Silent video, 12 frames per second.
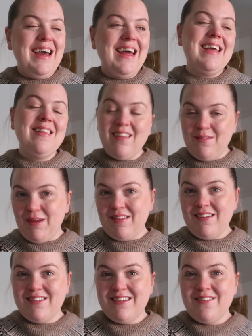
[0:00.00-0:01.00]
it's going to make
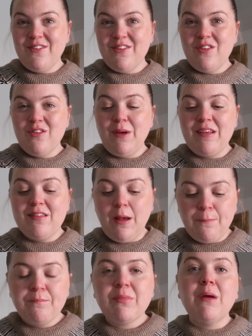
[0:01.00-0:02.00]
such a difference to space. So I'm